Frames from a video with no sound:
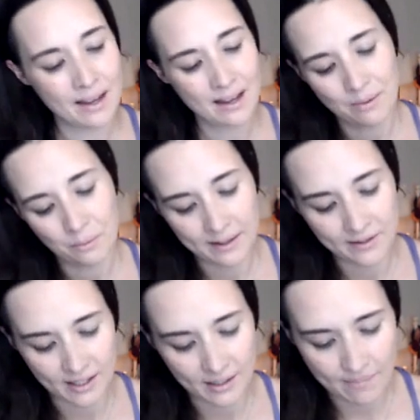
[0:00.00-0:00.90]
which
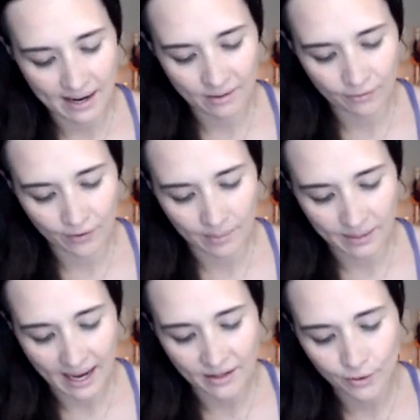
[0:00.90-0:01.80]
is made from
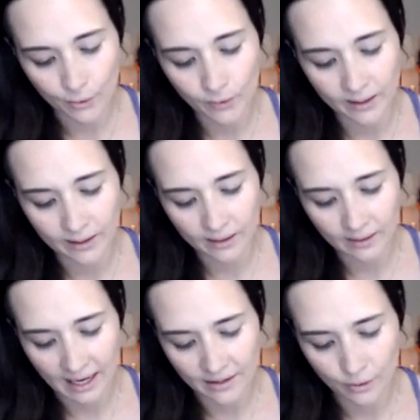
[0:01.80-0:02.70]
castor oil,
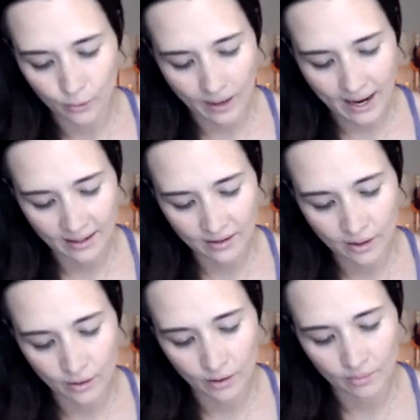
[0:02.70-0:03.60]
castor wax,
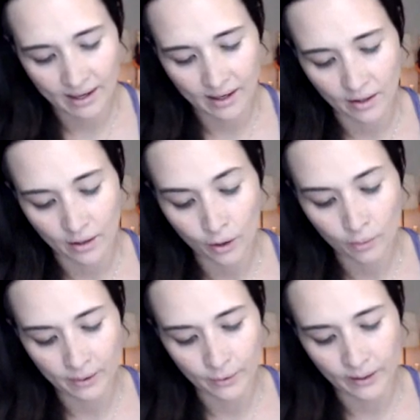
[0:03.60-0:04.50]
cocoa butter,
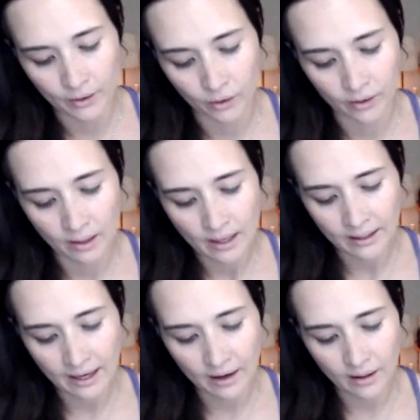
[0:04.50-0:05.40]
jojoba oil,
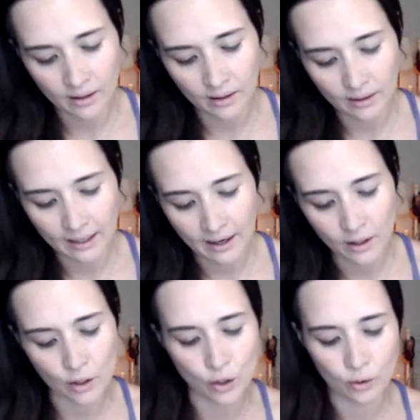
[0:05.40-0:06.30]
carrot.
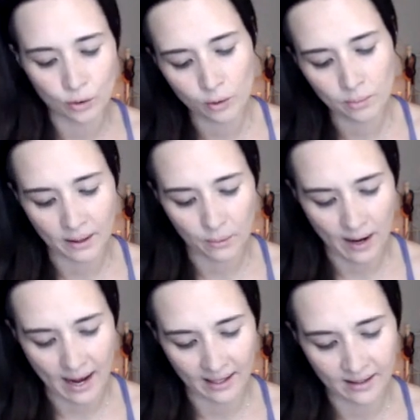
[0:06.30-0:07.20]
Caranuba
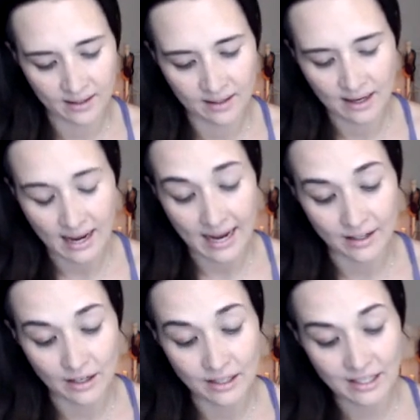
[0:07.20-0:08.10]
wax and
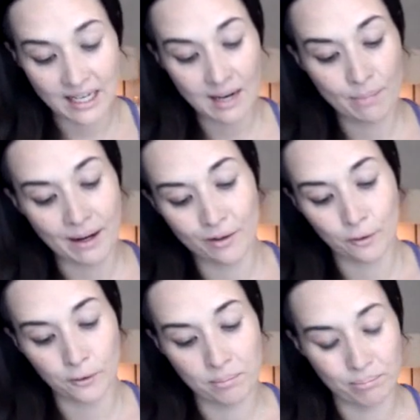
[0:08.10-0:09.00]
sea
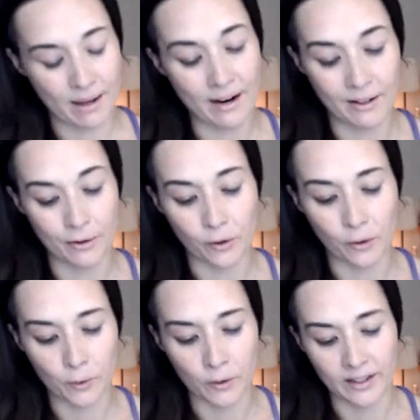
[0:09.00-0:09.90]
buckthorn berry
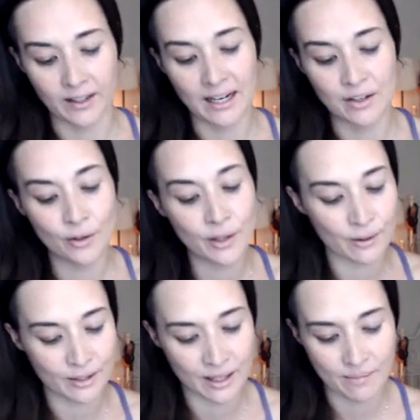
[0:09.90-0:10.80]
oil. I knew there
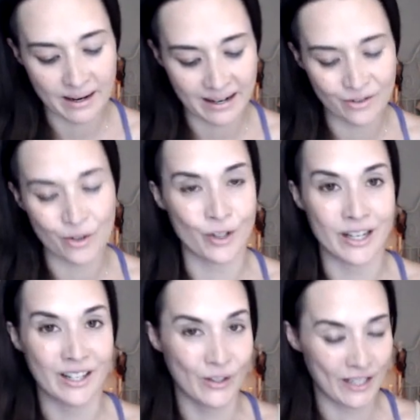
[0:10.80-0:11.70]
was going to be an interesting
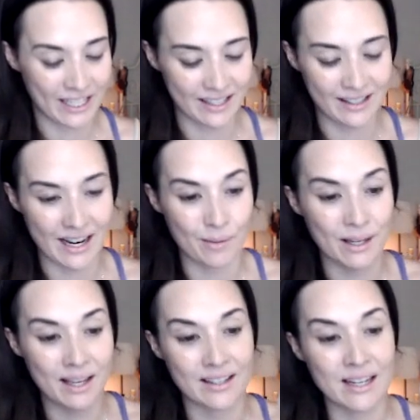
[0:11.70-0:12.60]
ingredient in there
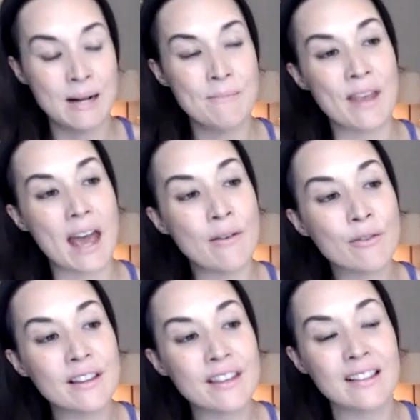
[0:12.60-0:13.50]
because
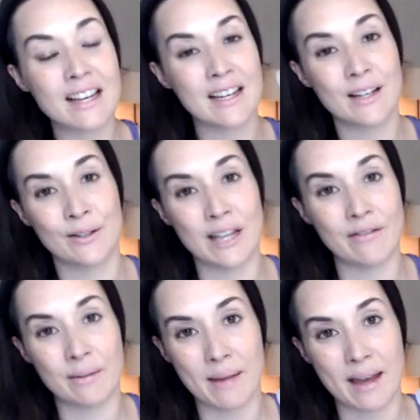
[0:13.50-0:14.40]
everything that
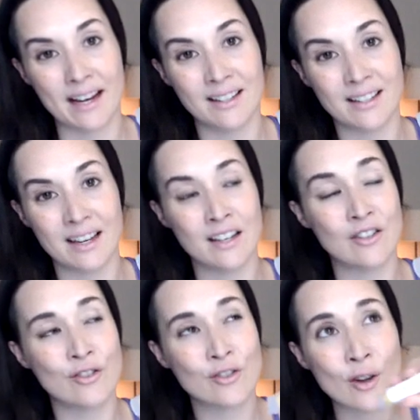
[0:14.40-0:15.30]
EcoSevi makes is
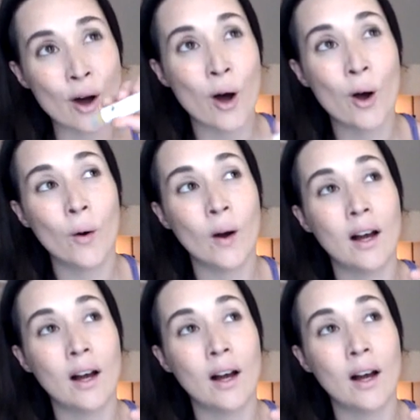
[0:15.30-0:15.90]
so